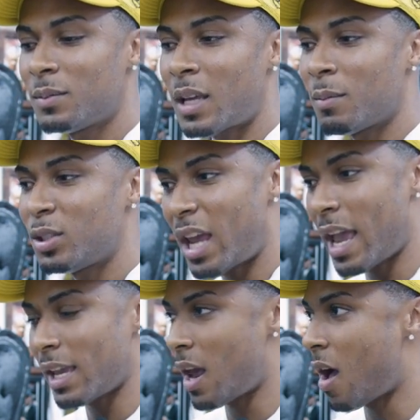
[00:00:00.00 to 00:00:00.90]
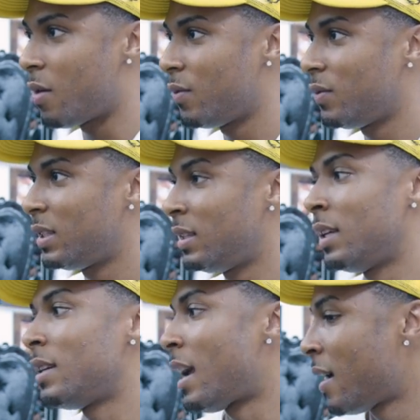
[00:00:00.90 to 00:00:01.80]
Take my jacket off,
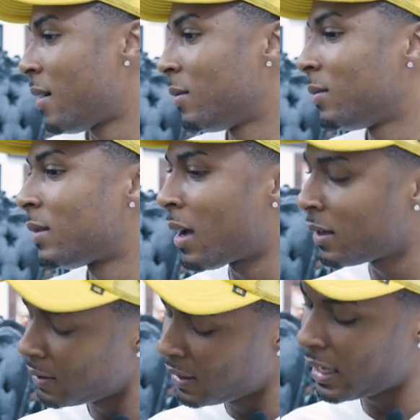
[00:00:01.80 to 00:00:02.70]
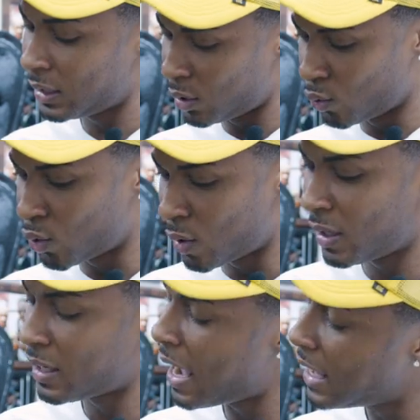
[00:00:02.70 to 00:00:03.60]
sit down next to him,
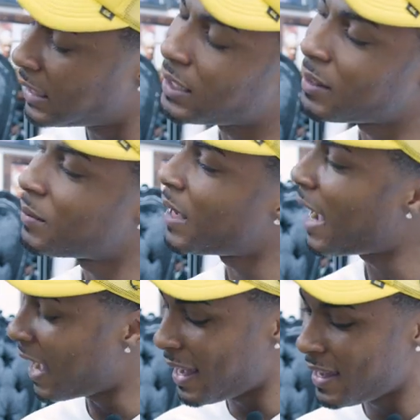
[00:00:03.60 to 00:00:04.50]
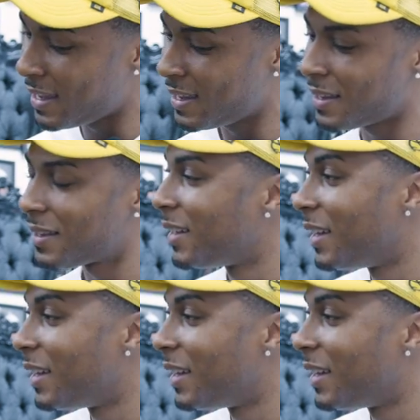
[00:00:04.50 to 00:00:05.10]
and ask him, "Hey,